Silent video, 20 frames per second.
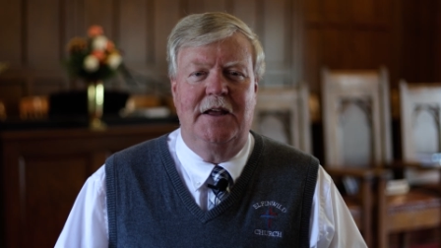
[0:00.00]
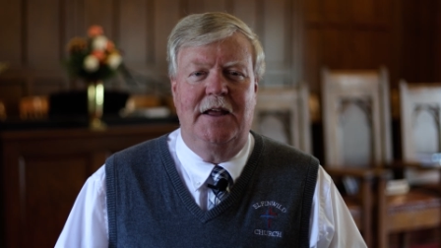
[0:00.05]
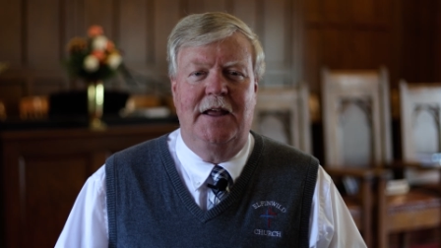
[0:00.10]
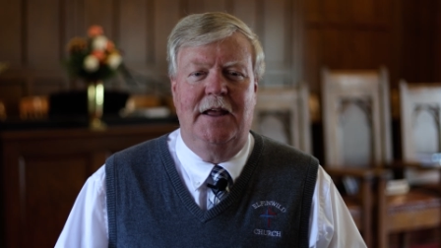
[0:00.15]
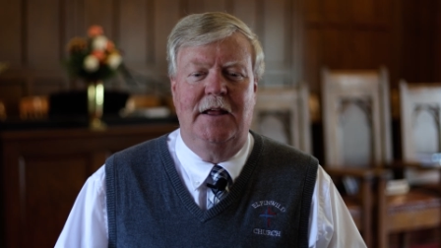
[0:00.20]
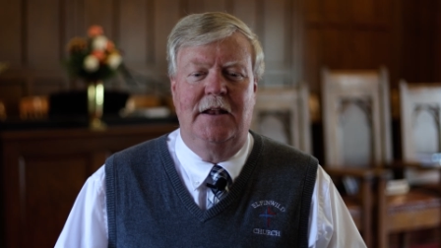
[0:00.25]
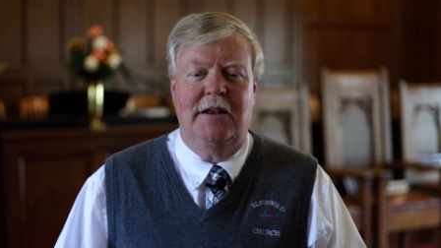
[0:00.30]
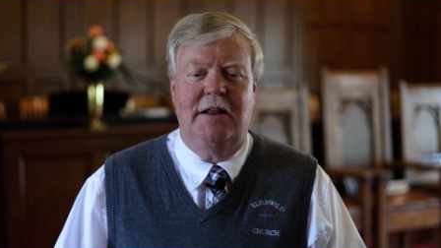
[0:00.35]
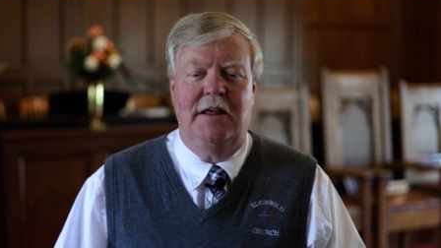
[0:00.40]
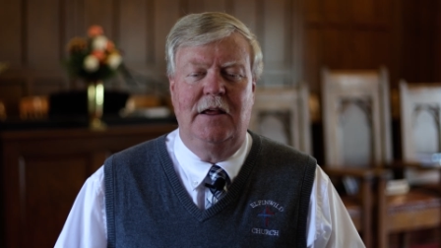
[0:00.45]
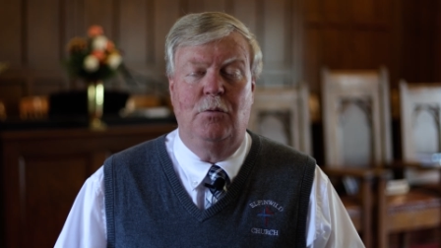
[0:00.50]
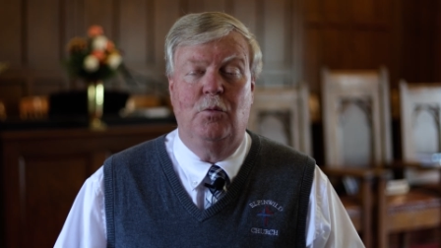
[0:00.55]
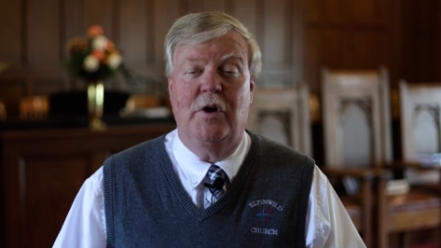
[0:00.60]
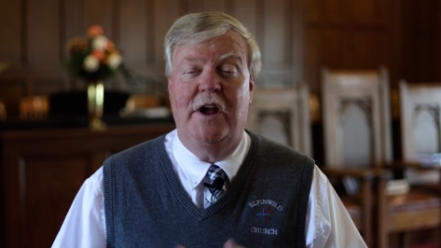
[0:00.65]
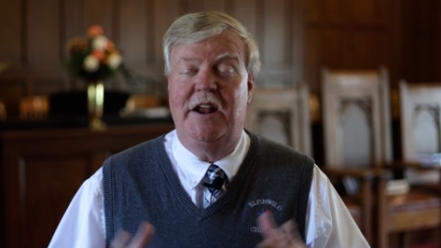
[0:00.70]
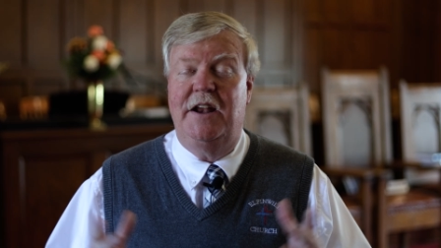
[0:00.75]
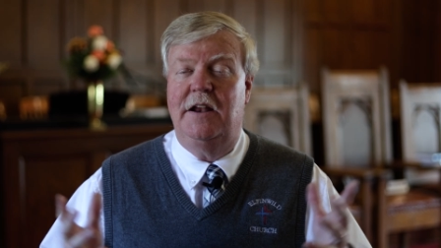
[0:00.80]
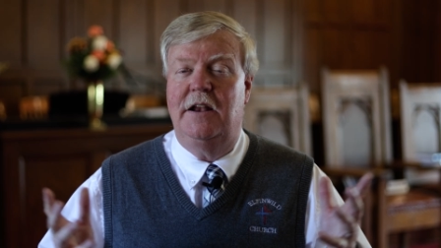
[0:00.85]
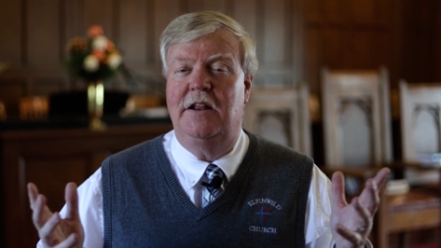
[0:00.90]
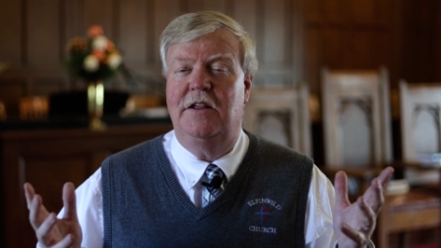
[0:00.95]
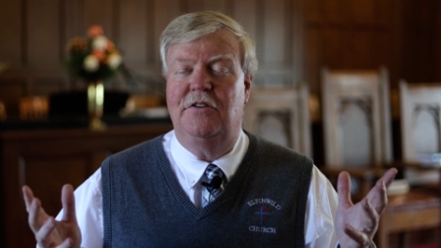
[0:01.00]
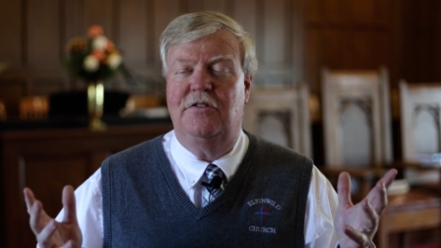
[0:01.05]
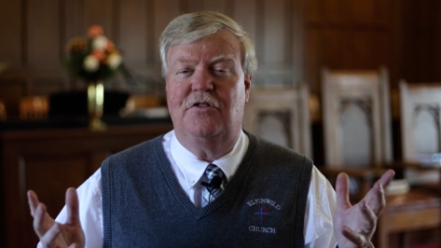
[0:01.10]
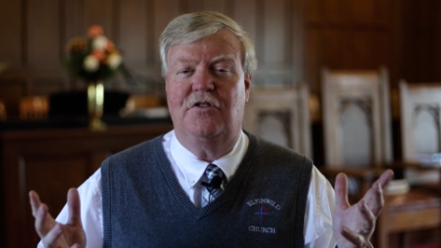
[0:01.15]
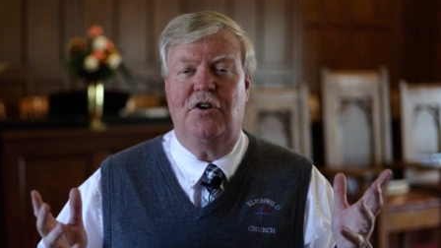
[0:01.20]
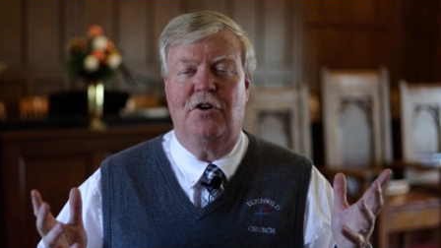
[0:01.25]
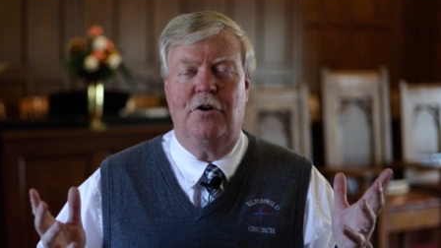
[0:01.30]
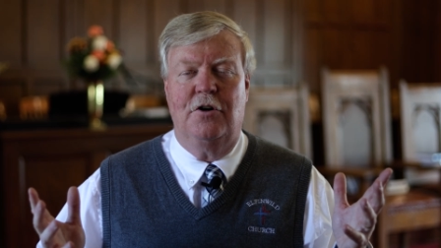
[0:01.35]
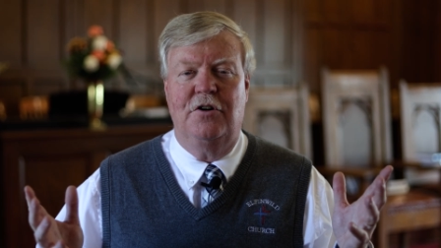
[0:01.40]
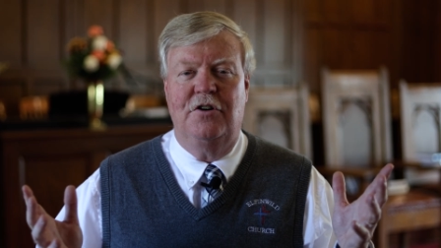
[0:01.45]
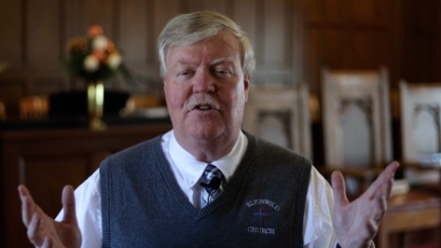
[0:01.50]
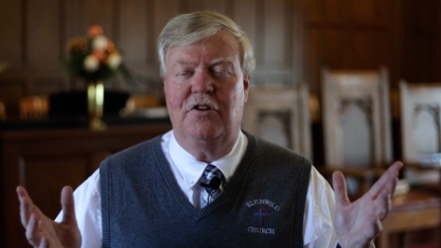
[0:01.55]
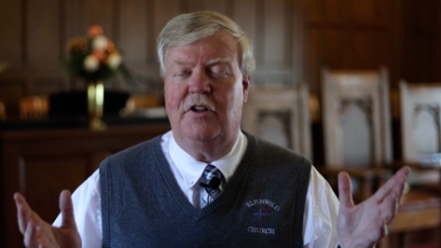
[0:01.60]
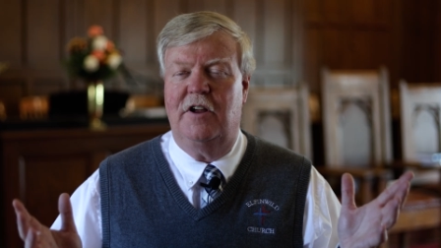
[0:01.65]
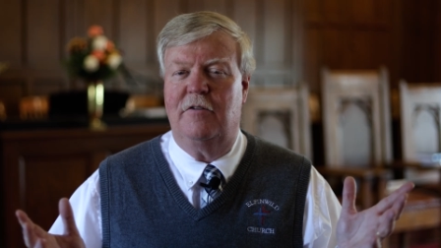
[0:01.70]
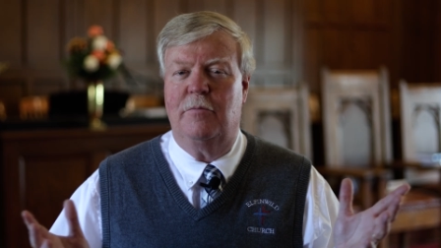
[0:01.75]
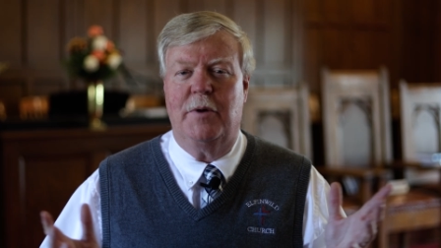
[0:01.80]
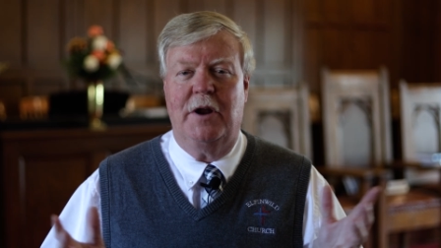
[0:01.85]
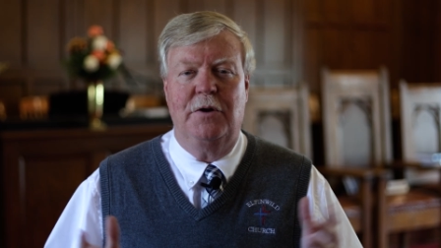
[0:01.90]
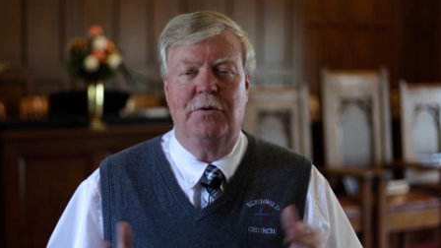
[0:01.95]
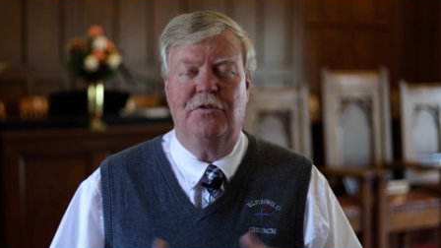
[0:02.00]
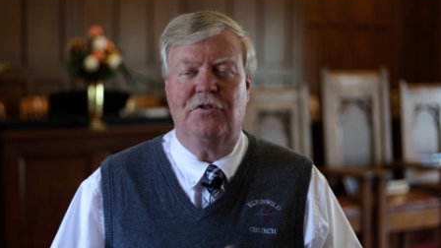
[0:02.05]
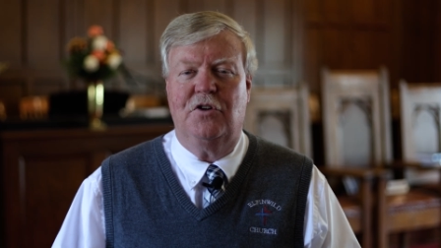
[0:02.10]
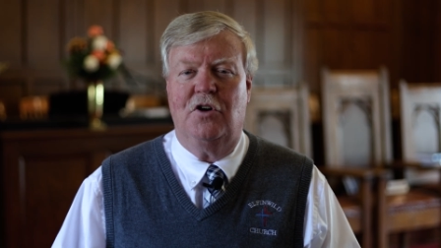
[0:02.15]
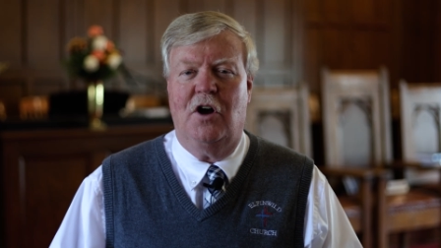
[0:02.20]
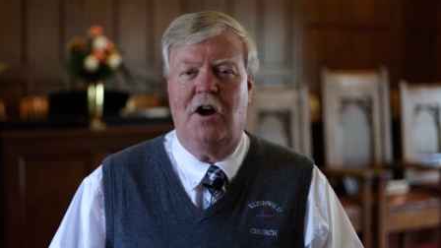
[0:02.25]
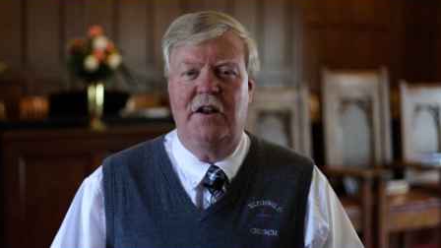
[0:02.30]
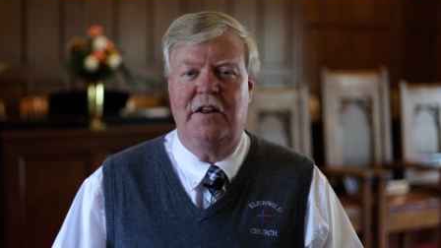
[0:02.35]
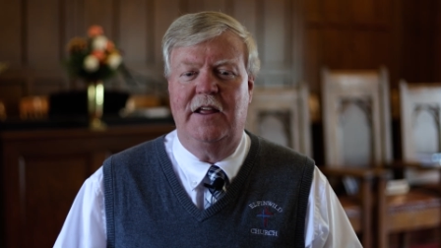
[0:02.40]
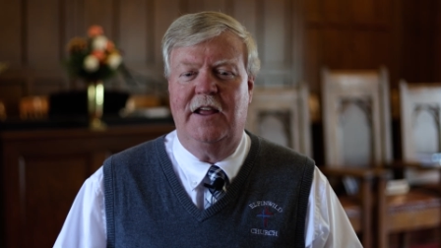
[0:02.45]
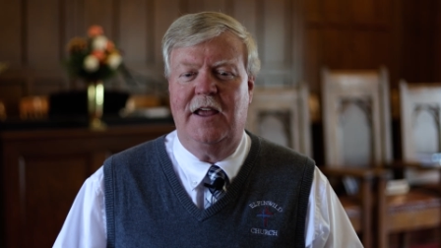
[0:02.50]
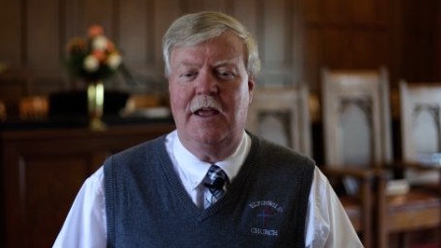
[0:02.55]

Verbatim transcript: And he waited his turn till everybody was gone.